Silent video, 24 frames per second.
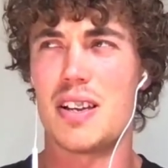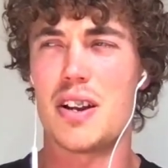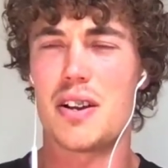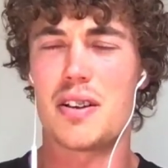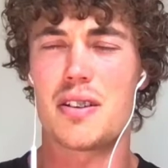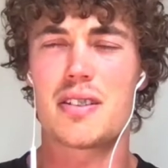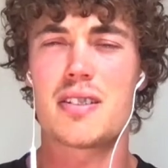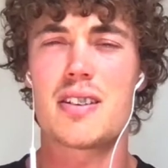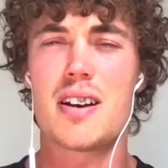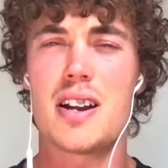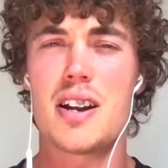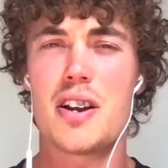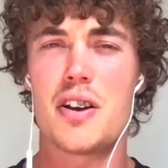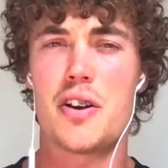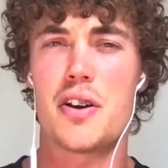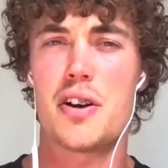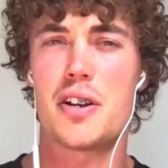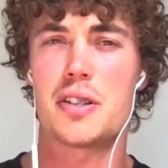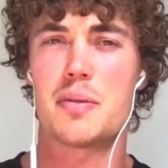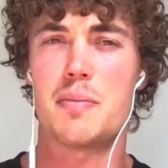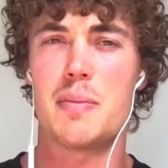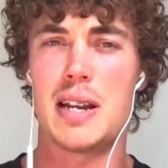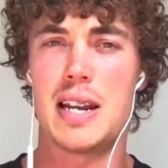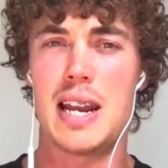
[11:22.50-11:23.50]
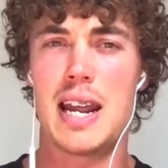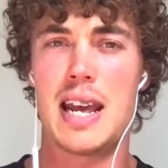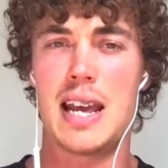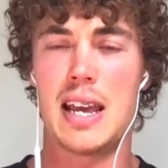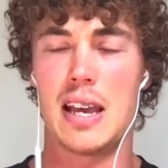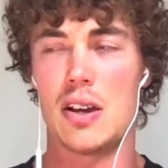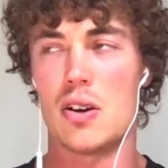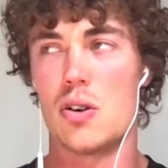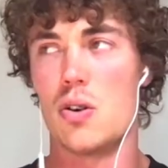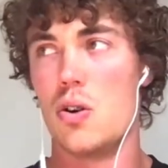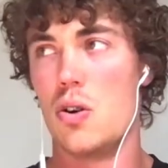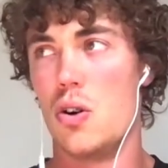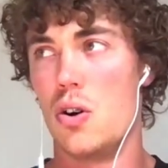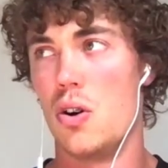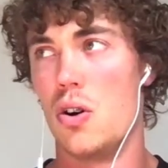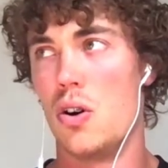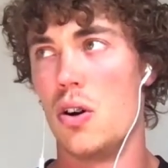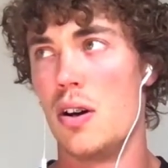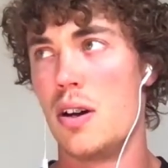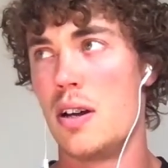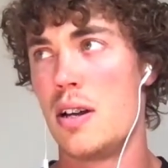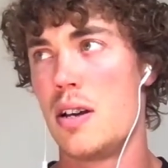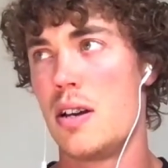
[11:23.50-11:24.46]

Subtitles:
kind of hurts my knee, or